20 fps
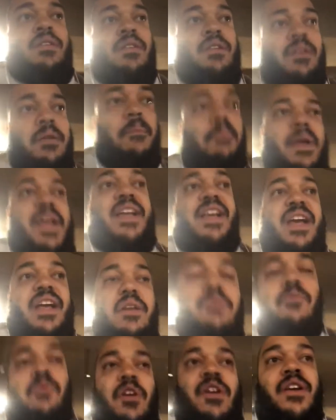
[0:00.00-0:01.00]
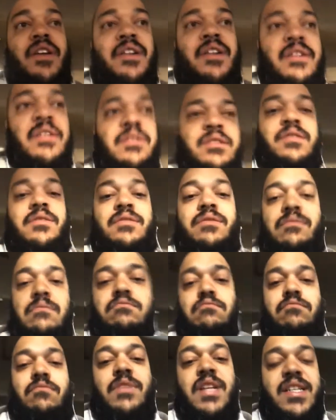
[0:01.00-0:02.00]
may get a run in.
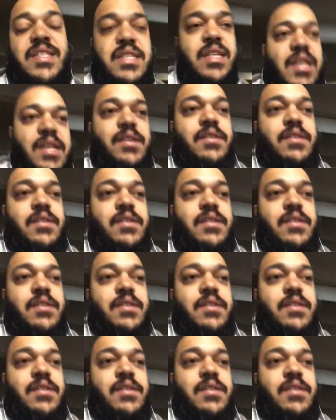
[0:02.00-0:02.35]
Let's see.